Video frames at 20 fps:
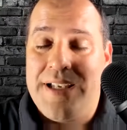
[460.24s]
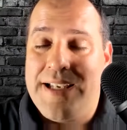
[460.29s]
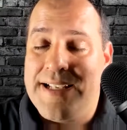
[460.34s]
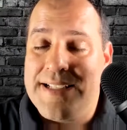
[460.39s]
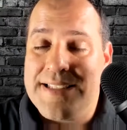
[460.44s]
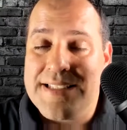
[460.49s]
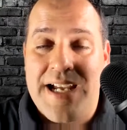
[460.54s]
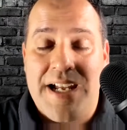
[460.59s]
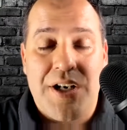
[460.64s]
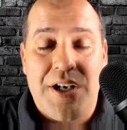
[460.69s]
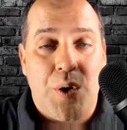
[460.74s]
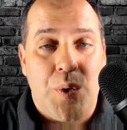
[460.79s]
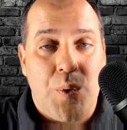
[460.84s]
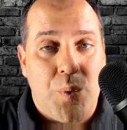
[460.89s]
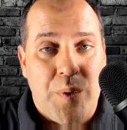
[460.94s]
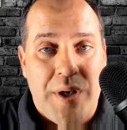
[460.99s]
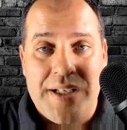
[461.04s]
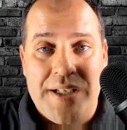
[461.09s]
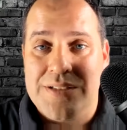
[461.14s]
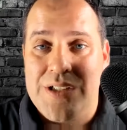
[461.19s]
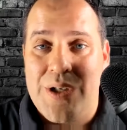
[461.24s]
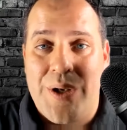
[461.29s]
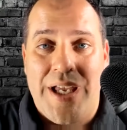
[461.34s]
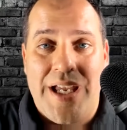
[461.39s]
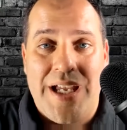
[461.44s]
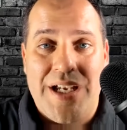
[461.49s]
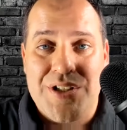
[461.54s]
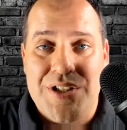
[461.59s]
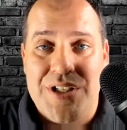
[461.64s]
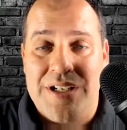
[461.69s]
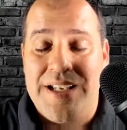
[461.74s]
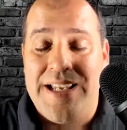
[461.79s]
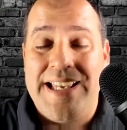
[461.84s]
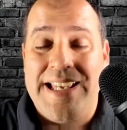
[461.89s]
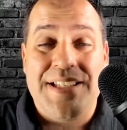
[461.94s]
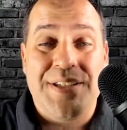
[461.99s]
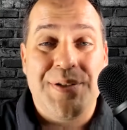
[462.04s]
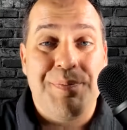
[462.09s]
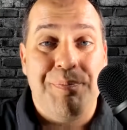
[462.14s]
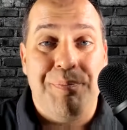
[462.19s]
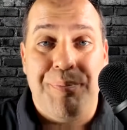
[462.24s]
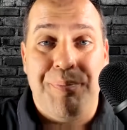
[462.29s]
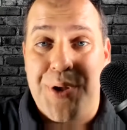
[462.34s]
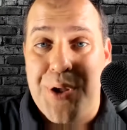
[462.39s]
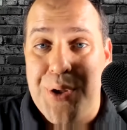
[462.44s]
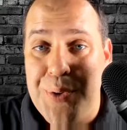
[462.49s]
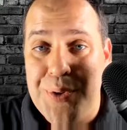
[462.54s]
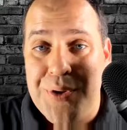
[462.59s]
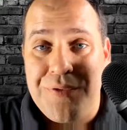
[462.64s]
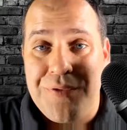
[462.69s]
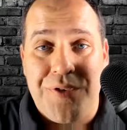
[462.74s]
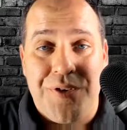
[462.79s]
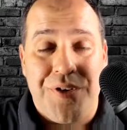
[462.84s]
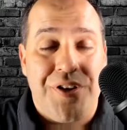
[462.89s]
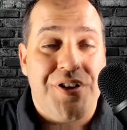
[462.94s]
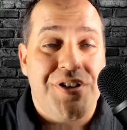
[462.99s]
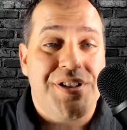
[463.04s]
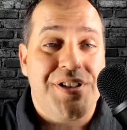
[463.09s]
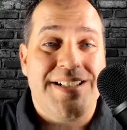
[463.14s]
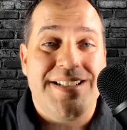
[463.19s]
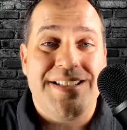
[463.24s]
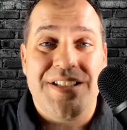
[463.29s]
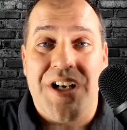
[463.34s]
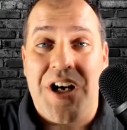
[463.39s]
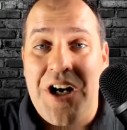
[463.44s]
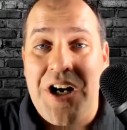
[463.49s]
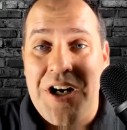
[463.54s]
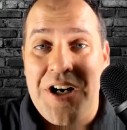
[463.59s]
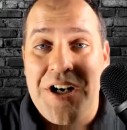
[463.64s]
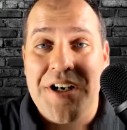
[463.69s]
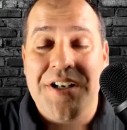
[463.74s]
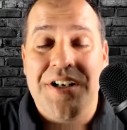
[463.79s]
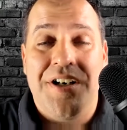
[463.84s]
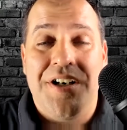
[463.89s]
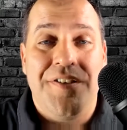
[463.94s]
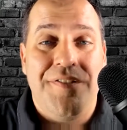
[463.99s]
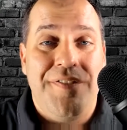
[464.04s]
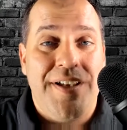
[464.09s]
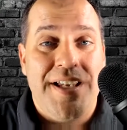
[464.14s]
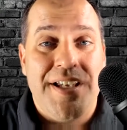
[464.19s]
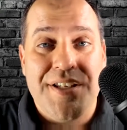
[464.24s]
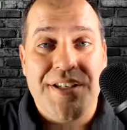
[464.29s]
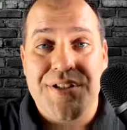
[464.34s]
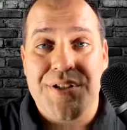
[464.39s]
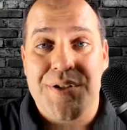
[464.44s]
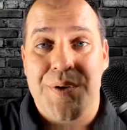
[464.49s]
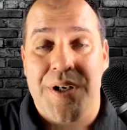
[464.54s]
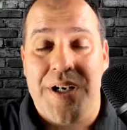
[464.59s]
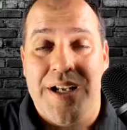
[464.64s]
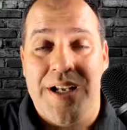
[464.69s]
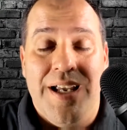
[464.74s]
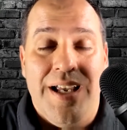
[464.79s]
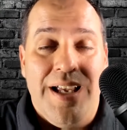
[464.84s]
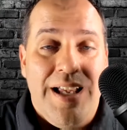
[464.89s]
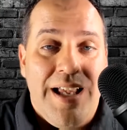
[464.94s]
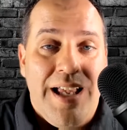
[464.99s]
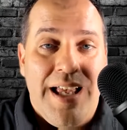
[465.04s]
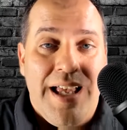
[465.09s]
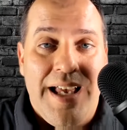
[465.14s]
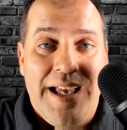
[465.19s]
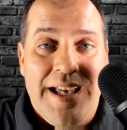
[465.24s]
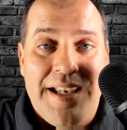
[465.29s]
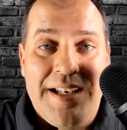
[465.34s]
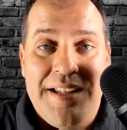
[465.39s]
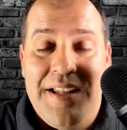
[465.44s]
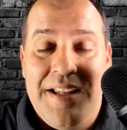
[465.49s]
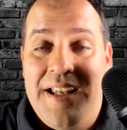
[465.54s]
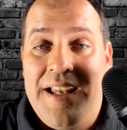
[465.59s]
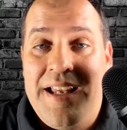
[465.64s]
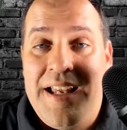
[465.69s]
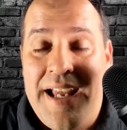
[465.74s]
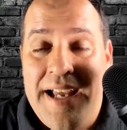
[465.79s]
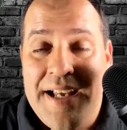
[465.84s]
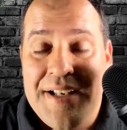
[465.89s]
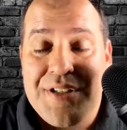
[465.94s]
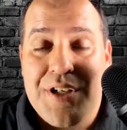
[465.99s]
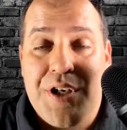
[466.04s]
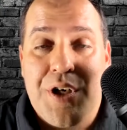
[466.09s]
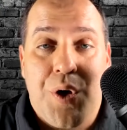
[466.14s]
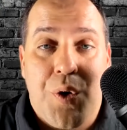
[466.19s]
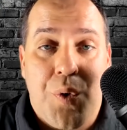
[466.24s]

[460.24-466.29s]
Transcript: It's got a great location. It's beautiful. There's a ton of history, and it has a